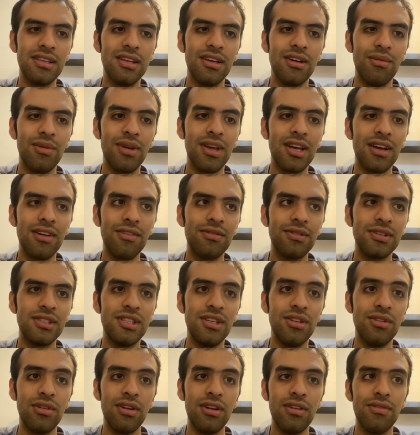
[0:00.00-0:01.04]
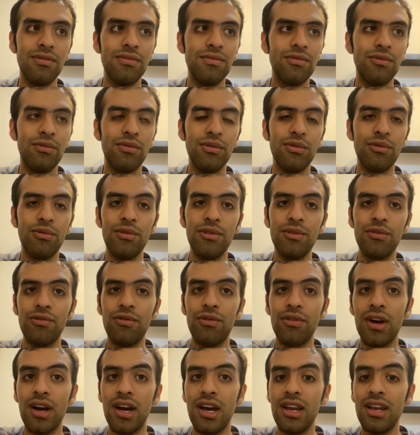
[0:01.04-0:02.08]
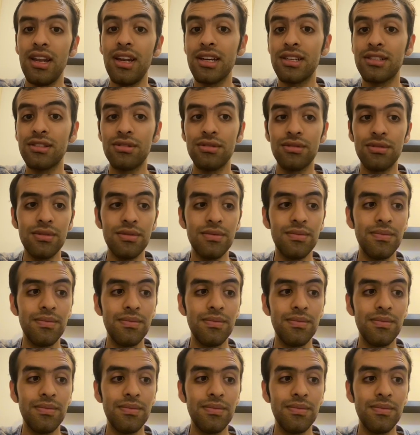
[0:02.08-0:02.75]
We have Shidori for Hari next turn.